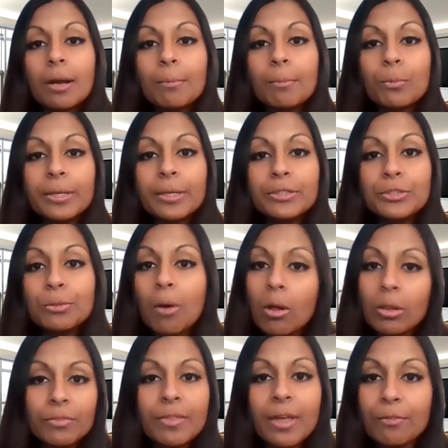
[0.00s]
We do
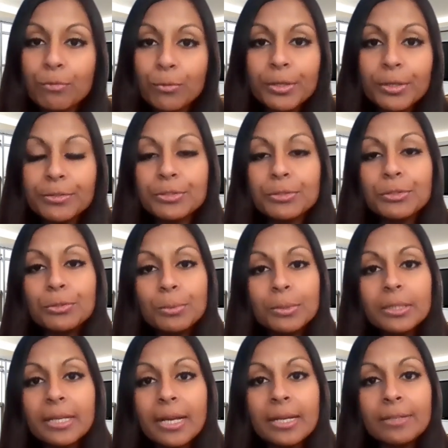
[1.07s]
all of that for you. So you
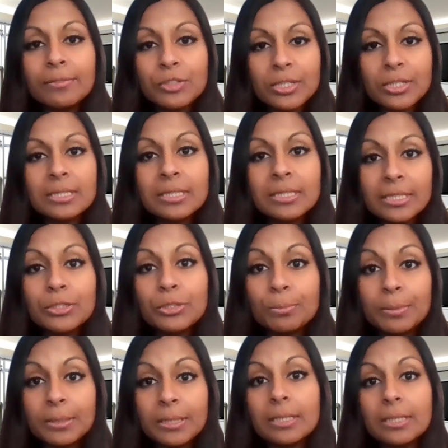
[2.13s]
really kind of just need to
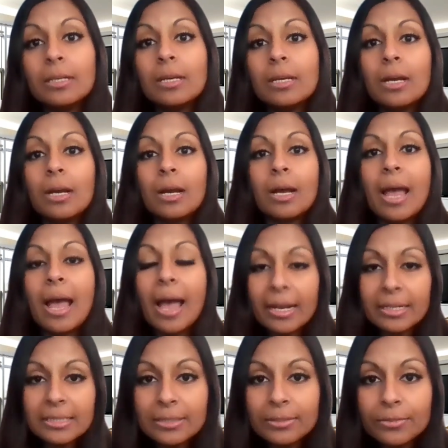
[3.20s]
be
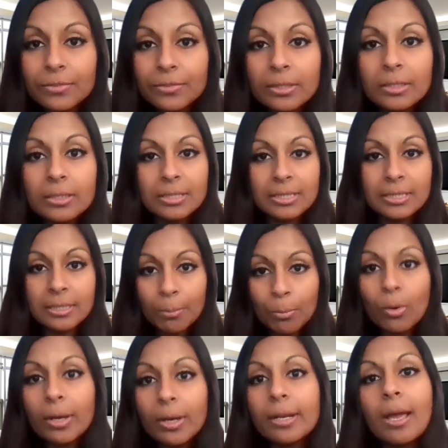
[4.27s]
active
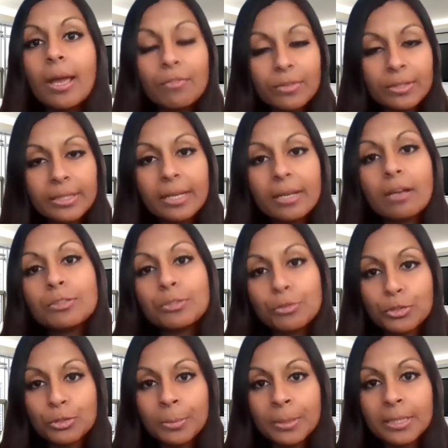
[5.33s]
somewhat every day on
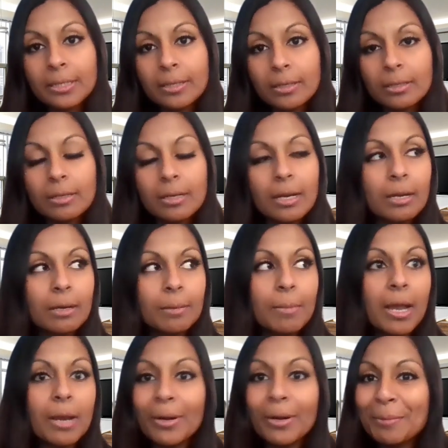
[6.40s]
social media.
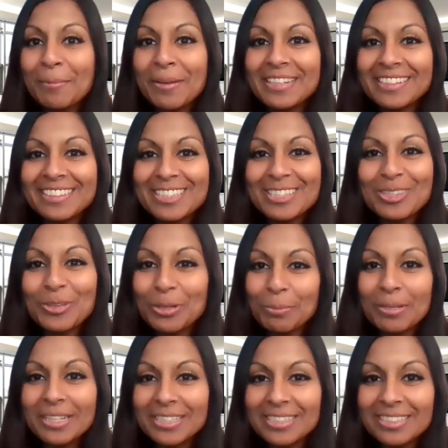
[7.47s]
I recommend at least 30
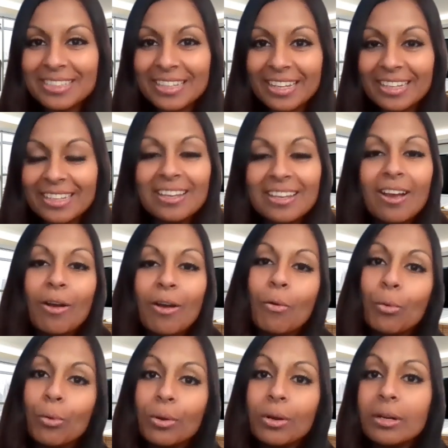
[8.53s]
minutes a day,
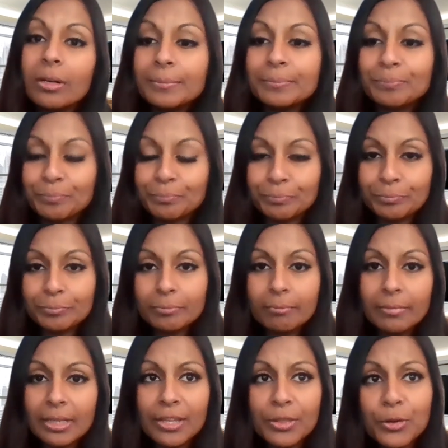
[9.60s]
or
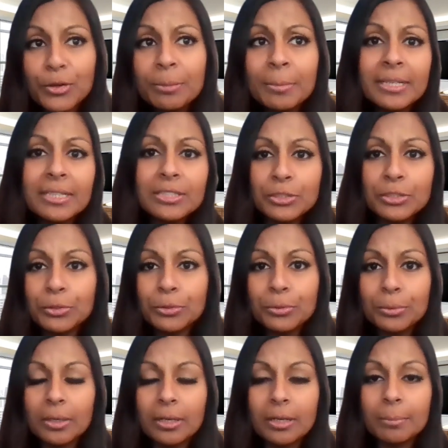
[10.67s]
30 minutes to
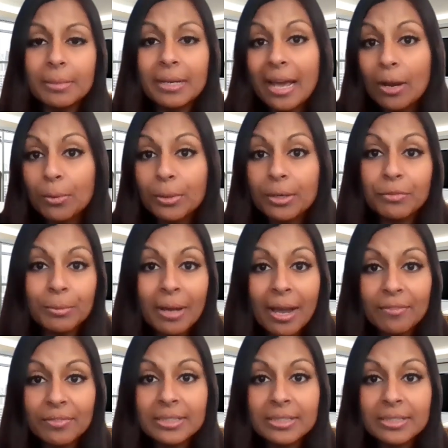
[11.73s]
an hour if you have the